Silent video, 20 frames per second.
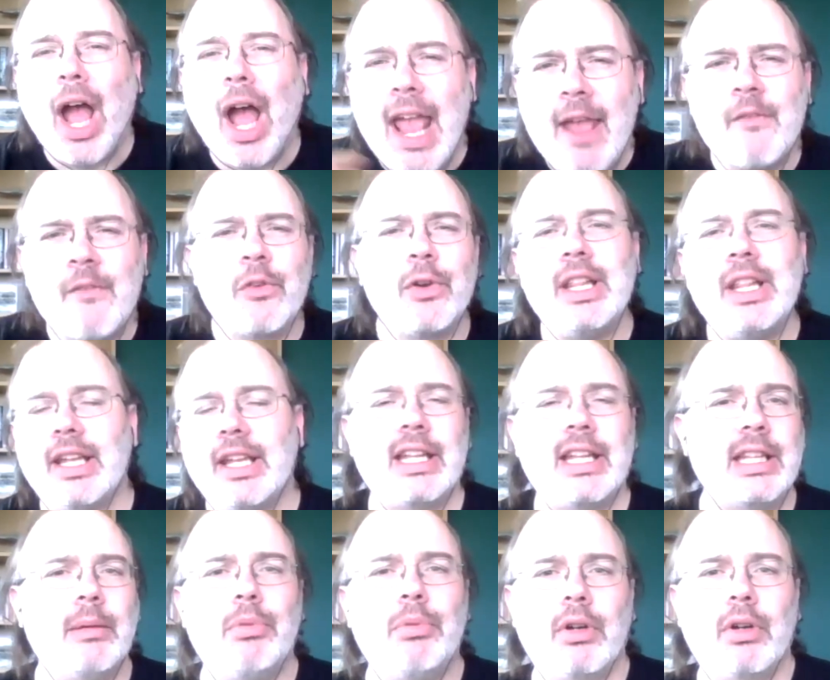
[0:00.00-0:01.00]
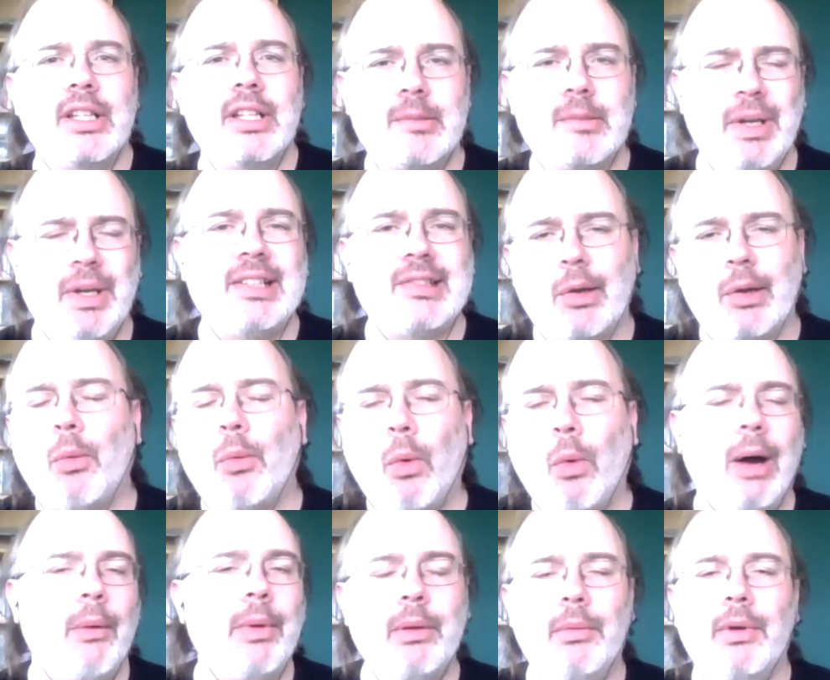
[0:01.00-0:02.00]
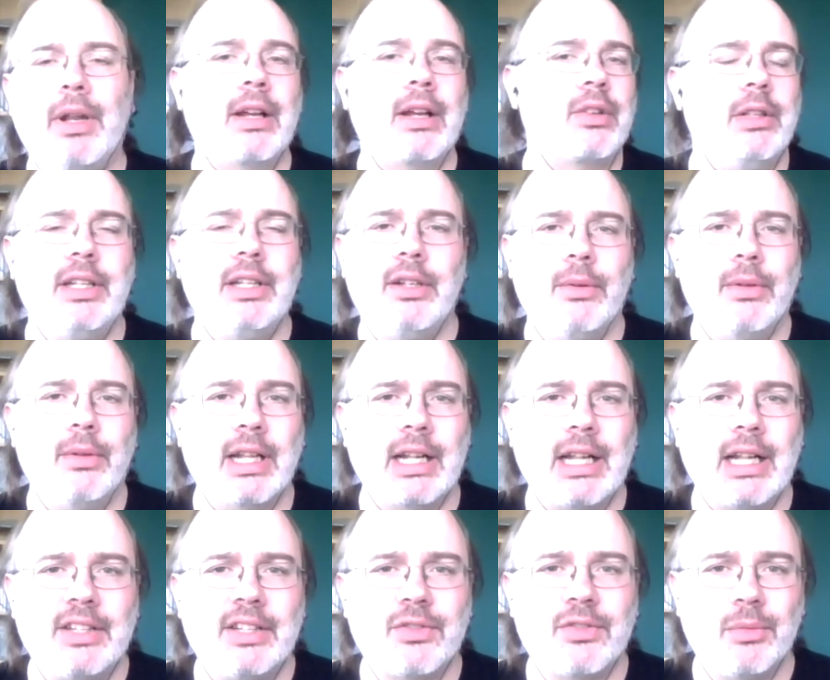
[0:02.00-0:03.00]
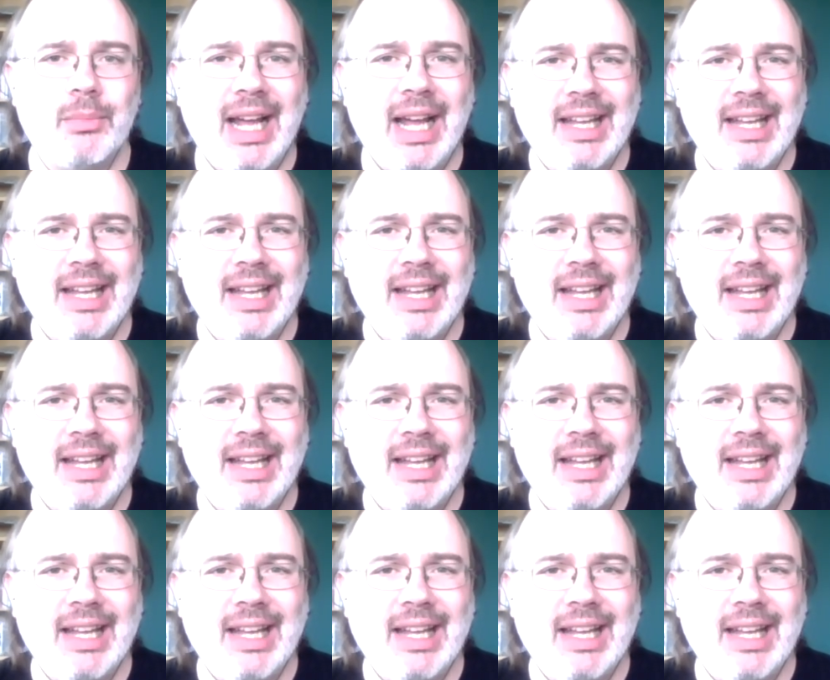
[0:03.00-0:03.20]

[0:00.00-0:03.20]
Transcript: Everything in the book is based on what we would actually do in the classroom.